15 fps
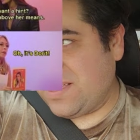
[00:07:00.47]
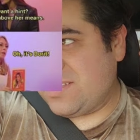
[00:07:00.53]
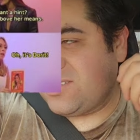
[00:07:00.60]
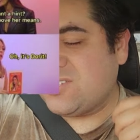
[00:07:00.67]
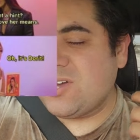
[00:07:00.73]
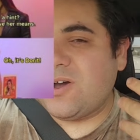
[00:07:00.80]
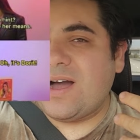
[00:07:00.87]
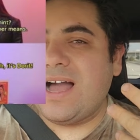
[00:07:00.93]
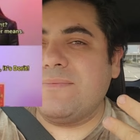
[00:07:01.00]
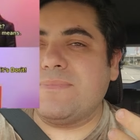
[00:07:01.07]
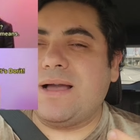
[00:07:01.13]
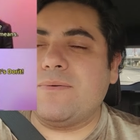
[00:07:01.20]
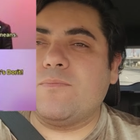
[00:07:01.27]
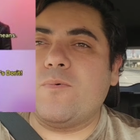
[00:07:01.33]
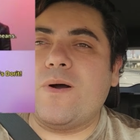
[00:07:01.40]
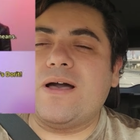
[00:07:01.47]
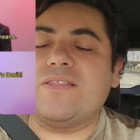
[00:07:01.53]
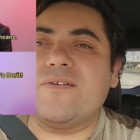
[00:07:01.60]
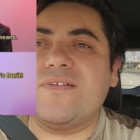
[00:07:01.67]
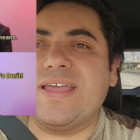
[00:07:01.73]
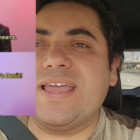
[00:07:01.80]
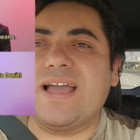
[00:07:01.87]
so I'm, I'm
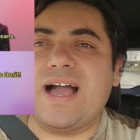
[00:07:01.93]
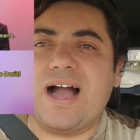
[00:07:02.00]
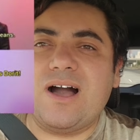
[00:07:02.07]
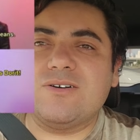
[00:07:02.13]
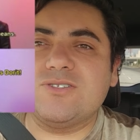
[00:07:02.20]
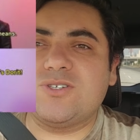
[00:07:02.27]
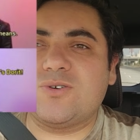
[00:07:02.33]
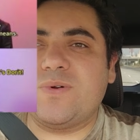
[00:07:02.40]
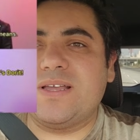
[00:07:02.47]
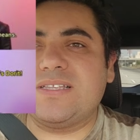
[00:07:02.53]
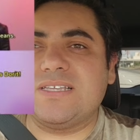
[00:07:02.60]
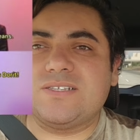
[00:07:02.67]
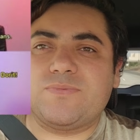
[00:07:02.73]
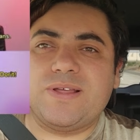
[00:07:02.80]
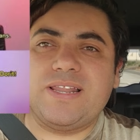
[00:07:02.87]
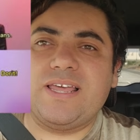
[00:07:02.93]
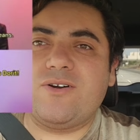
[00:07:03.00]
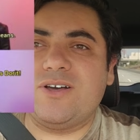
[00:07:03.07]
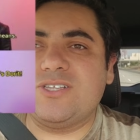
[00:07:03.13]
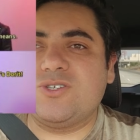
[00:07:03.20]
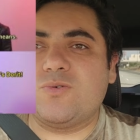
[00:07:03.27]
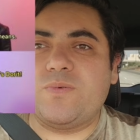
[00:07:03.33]
wondering how Dorit is really
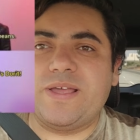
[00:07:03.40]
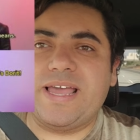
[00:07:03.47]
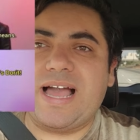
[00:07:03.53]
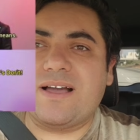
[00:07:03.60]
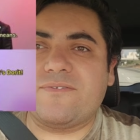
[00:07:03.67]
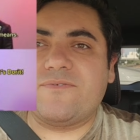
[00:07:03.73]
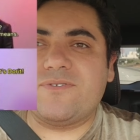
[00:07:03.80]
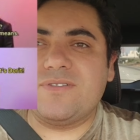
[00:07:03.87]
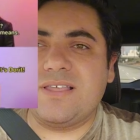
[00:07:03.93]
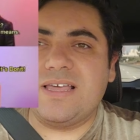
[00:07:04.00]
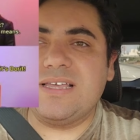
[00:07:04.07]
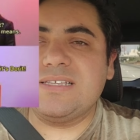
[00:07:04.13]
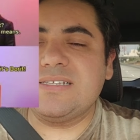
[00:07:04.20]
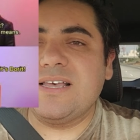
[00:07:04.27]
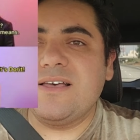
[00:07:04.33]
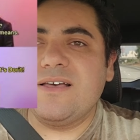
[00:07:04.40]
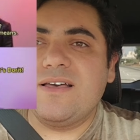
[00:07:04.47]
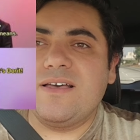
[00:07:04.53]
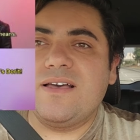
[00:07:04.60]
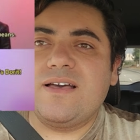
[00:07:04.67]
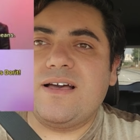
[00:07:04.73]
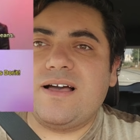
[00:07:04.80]
going to react for this.
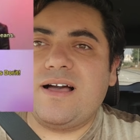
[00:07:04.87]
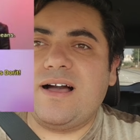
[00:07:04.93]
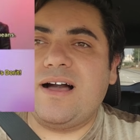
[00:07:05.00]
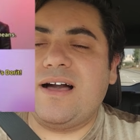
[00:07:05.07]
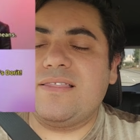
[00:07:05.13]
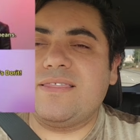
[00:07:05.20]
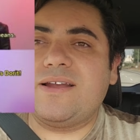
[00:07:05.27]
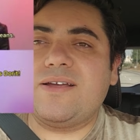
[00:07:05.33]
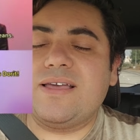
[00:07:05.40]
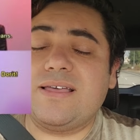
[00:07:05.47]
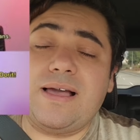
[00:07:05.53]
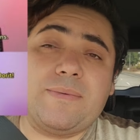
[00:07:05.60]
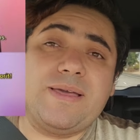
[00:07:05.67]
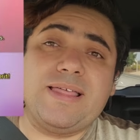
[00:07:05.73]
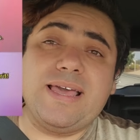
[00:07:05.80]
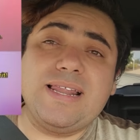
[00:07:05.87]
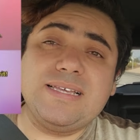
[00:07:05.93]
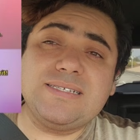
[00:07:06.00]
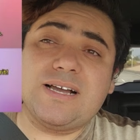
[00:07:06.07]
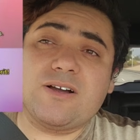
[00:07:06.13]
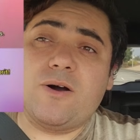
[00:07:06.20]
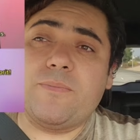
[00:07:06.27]
Uh, there, I mean, it
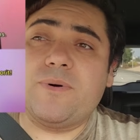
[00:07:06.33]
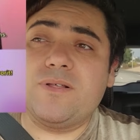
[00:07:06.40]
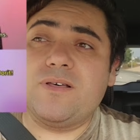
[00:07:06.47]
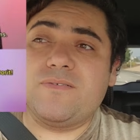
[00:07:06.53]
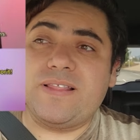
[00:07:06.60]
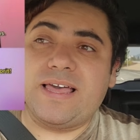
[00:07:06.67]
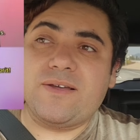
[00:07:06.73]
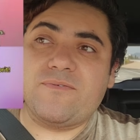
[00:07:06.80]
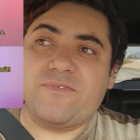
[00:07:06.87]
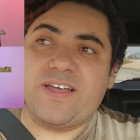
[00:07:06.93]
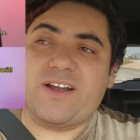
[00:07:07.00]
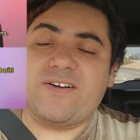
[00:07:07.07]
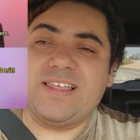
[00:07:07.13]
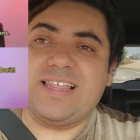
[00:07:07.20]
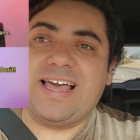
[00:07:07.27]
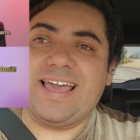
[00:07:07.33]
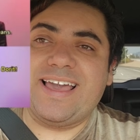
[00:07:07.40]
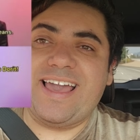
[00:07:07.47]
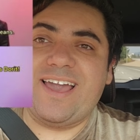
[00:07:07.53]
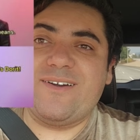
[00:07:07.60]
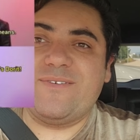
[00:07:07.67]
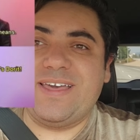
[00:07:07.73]
is a couple of like very like
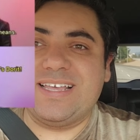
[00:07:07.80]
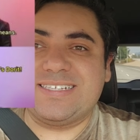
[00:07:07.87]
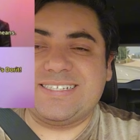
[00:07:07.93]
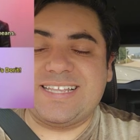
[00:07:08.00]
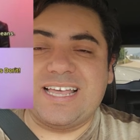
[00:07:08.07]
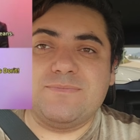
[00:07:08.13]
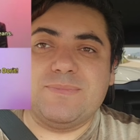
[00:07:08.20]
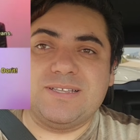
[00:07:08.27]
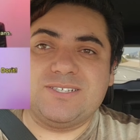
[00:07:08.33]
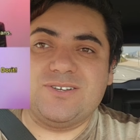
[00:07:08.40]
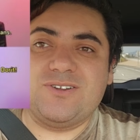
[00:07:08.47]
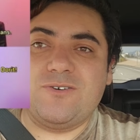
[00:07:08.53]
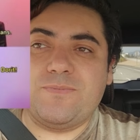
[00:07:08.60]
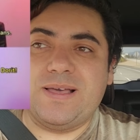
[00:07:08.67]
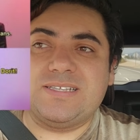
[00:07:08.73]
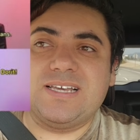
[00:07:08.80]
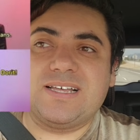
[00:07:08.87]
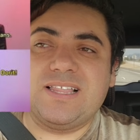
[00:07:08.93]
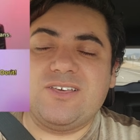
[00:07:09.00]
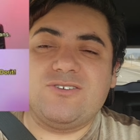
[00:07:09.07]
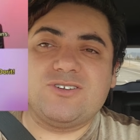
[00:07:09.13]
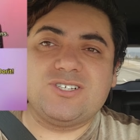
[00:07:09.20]
heavy statements. You know,
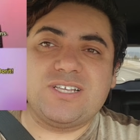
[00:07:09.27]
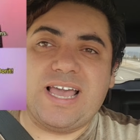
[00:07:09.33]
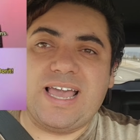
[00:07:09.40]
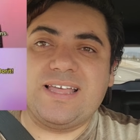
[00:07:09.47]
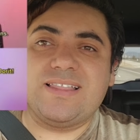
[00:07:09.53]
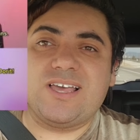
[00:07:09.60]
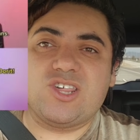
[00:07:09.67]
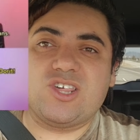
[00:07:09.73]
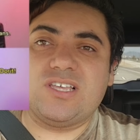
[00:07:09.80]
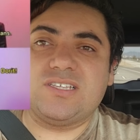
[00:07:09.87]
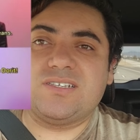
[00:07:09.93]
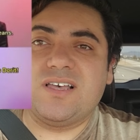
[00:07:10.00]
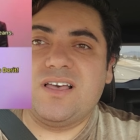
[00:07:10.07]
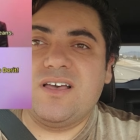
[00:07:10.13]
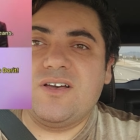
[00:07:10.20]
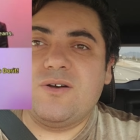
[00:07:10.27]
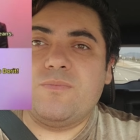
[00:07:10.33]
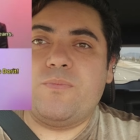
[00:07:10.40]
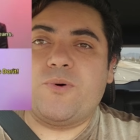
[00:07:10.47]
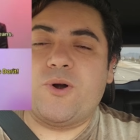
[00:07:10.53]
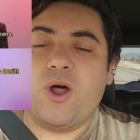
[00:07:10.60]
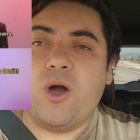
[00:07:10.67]
basically you're saying that she's
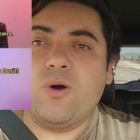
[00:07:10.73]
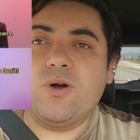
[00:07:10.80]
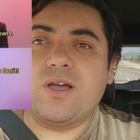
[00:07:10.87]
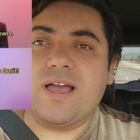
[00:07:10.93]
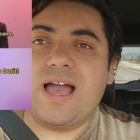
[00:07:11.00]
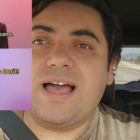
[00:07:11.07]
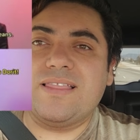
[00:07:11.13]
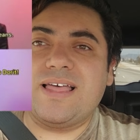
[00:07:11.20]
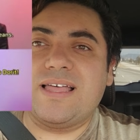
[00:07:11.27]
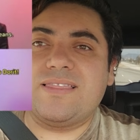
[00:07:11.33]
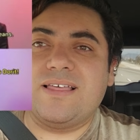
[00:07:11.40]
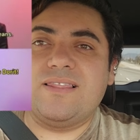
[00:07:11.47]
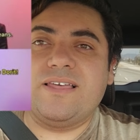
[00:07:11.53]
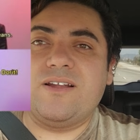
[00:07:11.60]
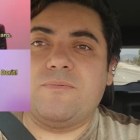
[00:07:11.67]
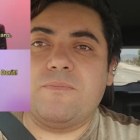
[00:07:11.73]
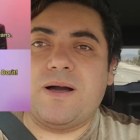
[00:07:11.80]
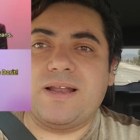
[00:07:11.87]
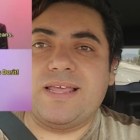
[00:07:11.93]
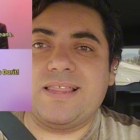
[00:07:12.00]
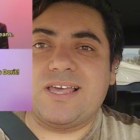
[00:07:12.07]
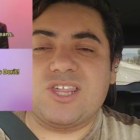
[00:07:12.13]
broke and that the little
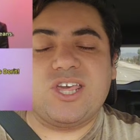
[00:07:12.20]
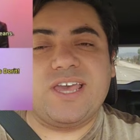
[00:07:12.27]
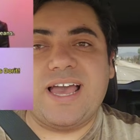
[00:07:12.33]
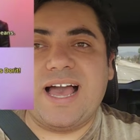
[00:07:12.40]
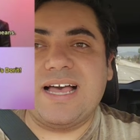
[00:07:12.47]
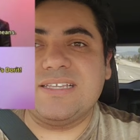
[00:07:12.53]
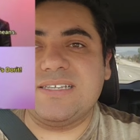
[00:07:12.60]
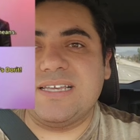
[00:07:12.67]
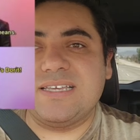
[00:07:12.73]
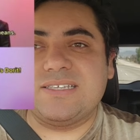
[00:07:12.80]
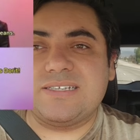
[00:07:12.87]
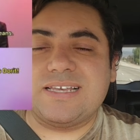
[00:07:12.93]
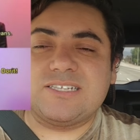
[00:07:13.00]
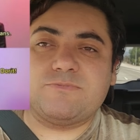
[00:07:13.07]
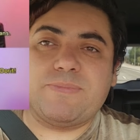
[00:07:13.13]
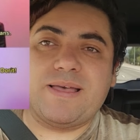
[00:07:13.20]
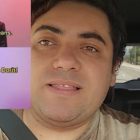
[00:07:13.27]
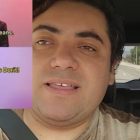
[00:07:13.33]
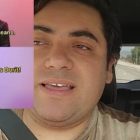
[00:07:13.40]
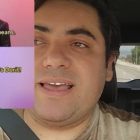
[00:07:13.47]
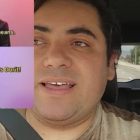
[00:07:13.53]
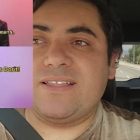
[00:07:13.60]
money that she has is
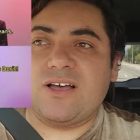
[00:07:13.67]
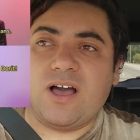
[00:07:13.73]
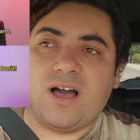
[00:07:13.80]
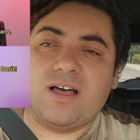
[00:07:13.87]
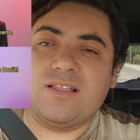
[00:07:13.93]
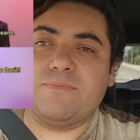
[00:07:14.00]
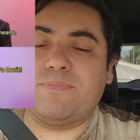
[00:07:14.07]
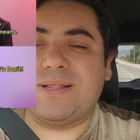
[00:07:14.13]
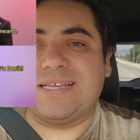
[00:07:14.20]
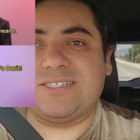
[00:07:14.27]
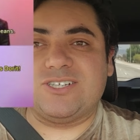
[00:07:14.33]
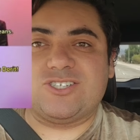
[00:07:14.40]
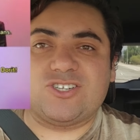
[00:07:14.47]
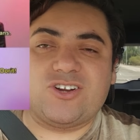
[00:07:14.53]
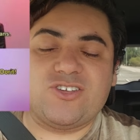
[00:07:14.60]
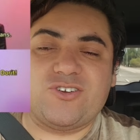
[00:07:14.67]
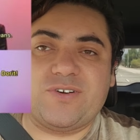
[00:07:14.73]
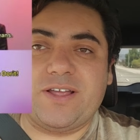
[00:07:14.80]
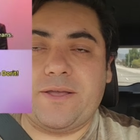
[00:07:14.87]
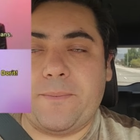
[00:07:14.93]
spending it on plastic surgery.